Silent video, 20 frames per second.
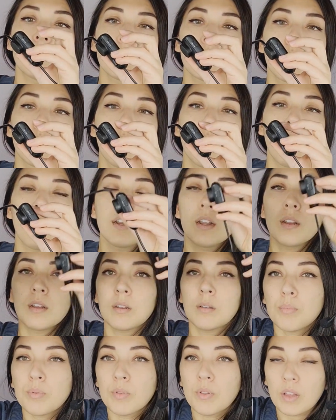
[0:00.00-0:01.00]
go ahead
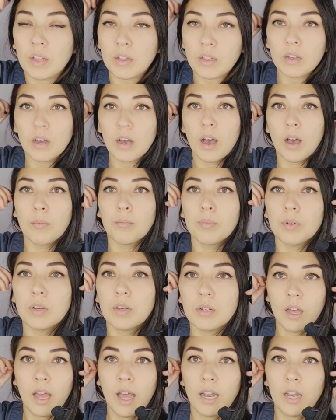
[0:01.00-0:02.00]
and click up.
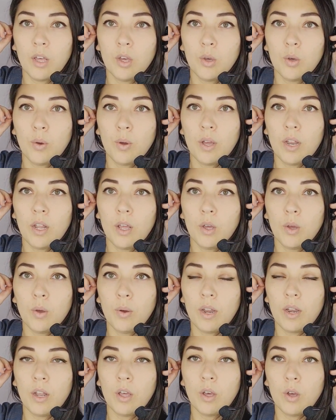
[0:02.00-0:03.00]
Hello, hello,
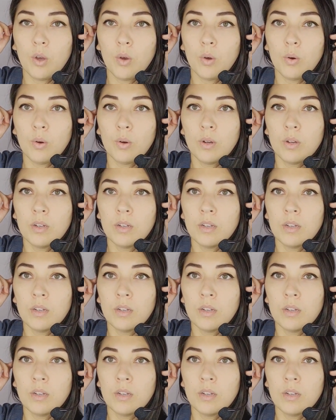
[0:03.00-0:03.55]
hello.